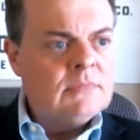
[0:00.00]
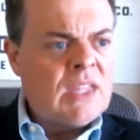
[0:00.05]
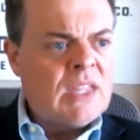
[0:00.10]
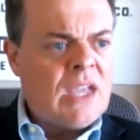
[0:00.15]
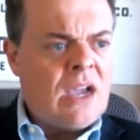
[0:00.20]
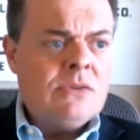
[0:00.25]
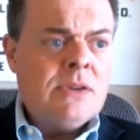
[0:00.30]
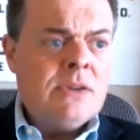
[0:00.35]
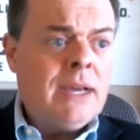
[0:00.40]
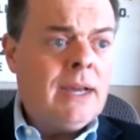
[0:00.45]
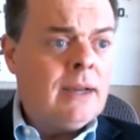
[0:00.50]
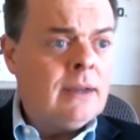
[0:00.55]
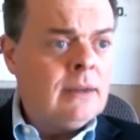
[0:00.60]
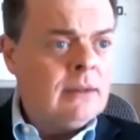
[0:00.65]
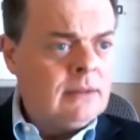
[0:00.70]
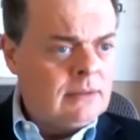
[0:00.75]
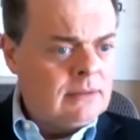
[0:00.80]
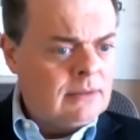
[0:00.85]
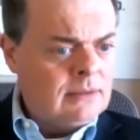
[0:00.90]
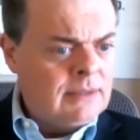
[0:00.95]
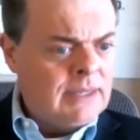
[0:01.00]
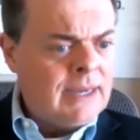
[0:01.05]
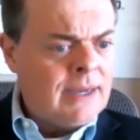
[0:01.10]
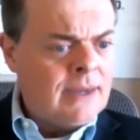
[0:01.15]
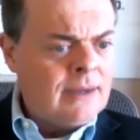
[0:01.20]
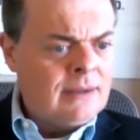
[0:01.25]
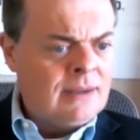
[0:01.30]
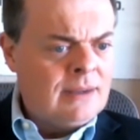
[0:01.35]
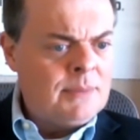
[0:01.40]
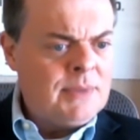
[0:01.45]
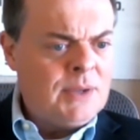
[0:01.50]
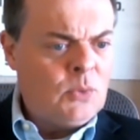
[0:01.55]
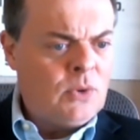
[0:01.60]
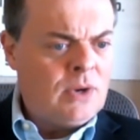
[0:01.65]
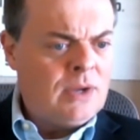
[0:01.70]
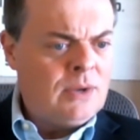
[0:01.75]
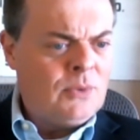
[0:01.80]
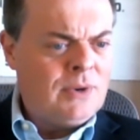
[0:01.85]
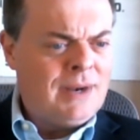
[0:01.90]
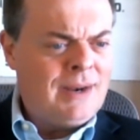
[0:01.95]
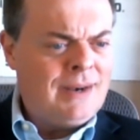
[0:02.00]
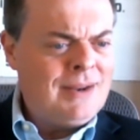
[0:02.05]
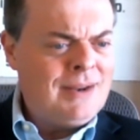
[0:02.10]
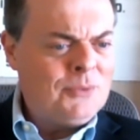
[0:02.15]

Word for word: Oh yeah, yeah. I mean, what what did